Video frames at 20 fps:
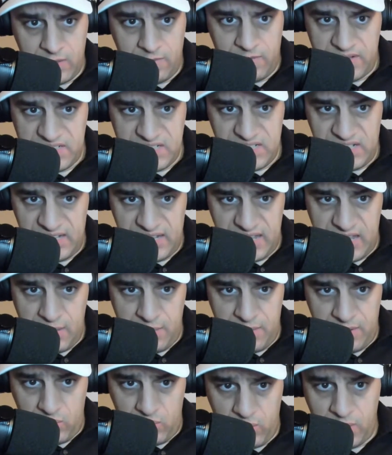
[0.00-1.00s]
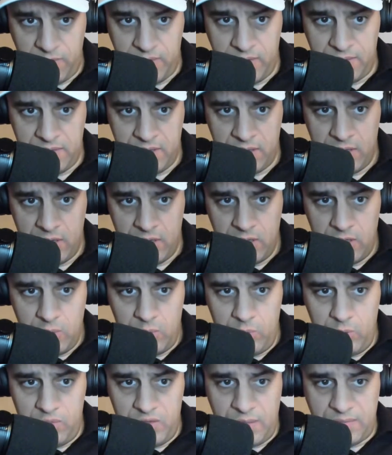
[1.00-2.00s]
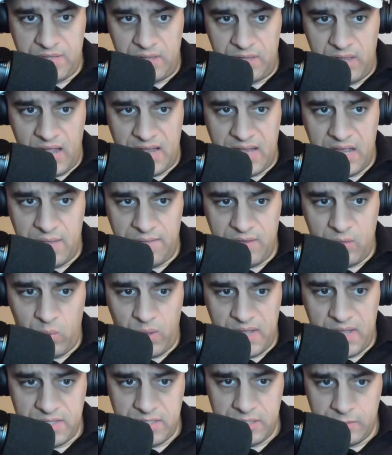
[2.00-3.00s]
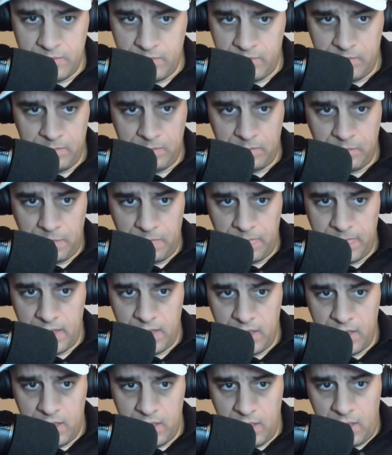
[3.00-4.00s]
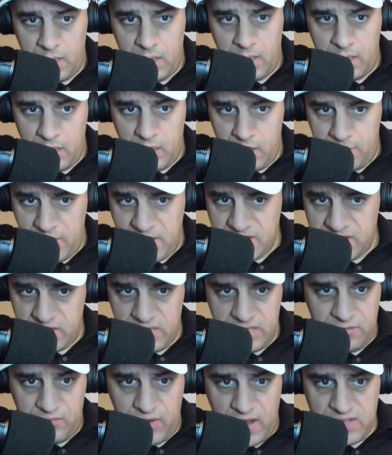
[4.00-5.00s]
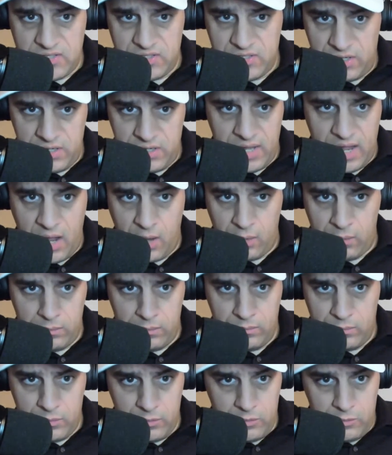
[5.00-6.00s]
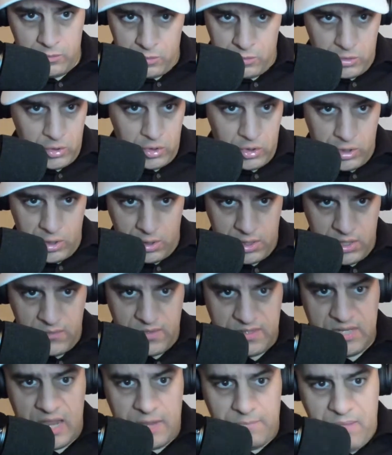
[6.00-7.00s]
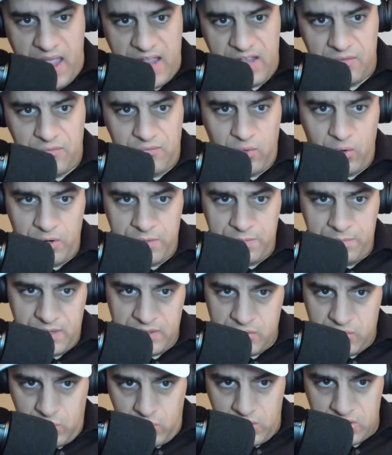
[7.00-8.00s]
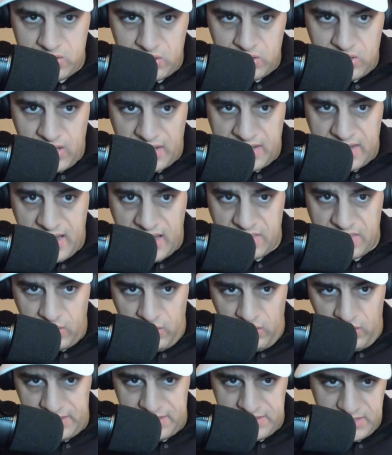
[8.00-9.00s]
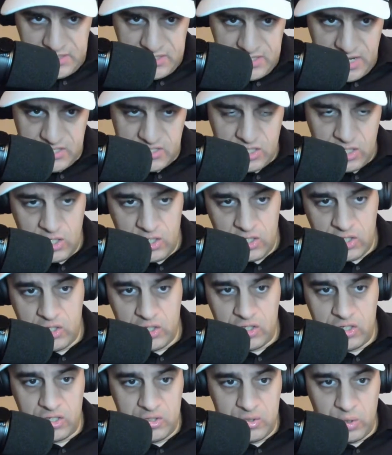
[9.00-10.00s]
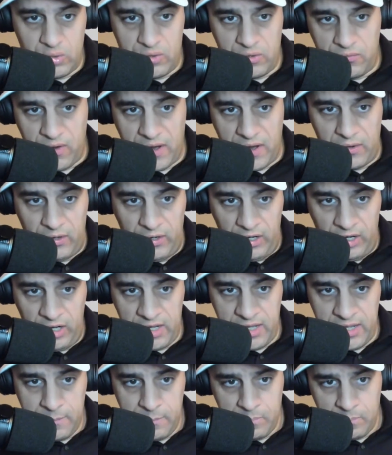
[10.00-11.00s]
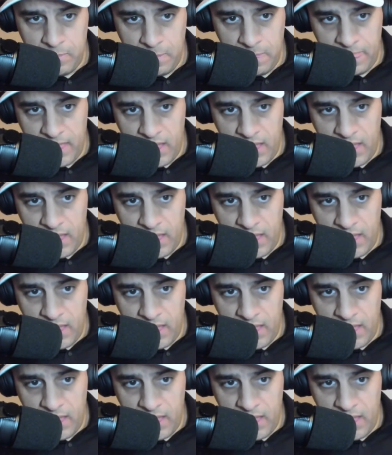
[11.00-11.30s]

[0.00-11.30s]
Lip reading: convincingly to Emil Griffith. Moved up to light heavyweight, and basically the fight started out a give and take back and forth, but Torres looking like he had the early success, took control of the fight early,